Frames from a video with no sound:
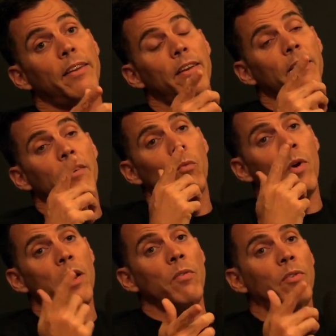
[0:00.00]
the
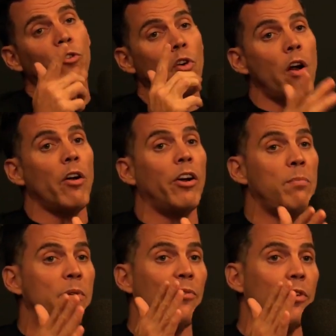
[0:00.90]
one strong
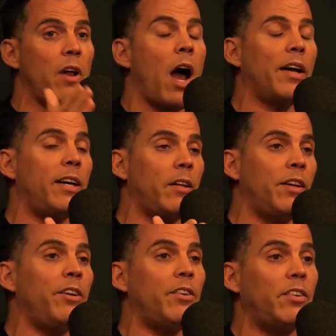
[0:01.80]
argument for not
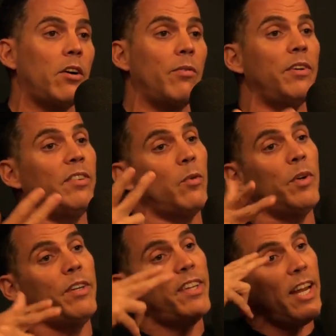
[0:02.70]
killing yourself is that
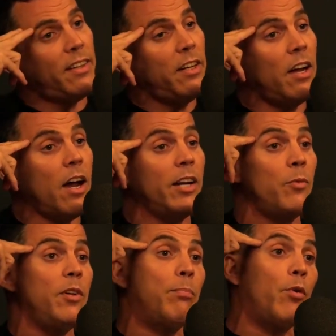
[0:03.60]
when you take the gun and
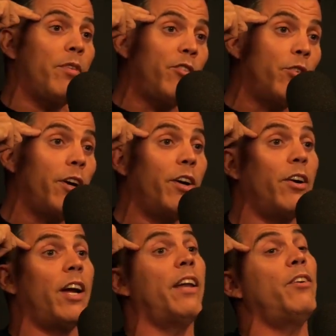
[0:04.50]
when you pull the
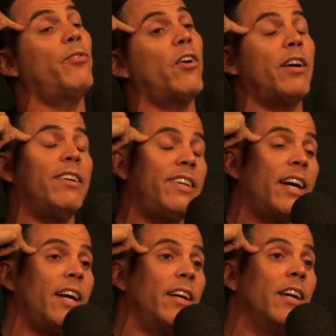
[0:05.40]
trigger and you're fucking
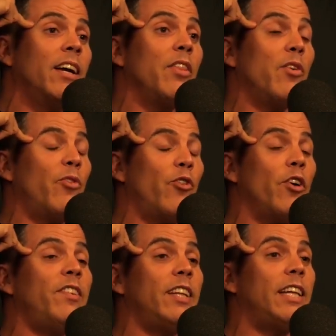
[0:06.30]
dead, the
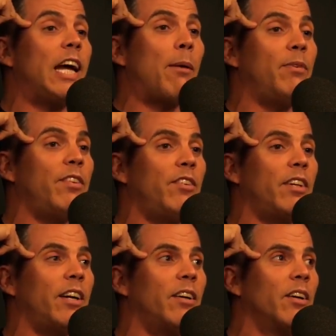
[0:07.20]
first thing that happens is you're
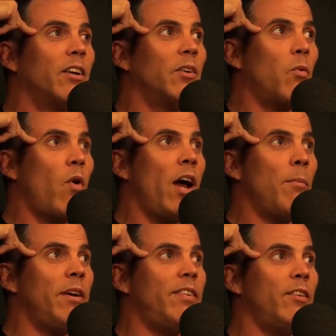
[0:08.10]
like, why
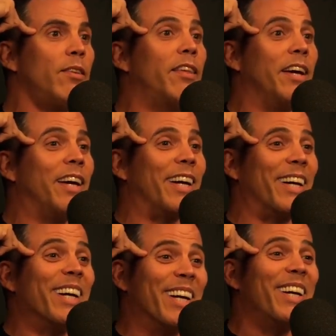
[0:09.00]
am I still
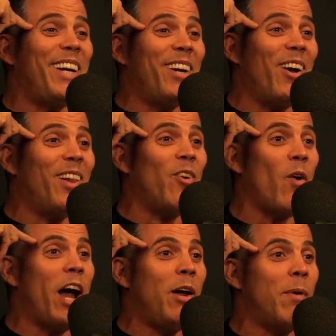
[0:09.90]
thinking? You know, like,
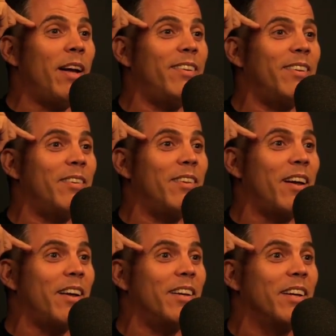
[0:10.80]
why am I not...